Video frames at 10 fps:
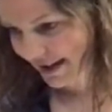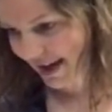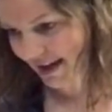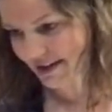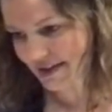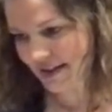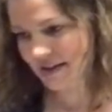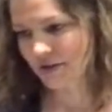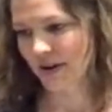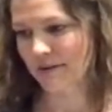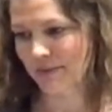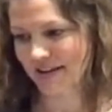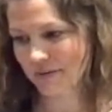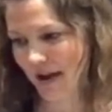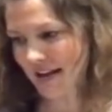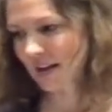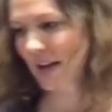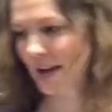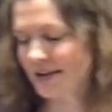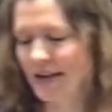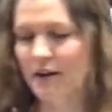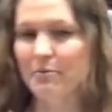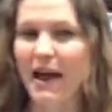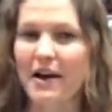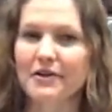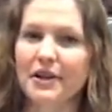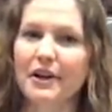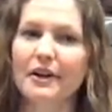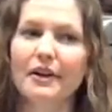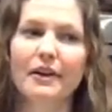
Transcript: Ken says, do I miss my Class A bounder?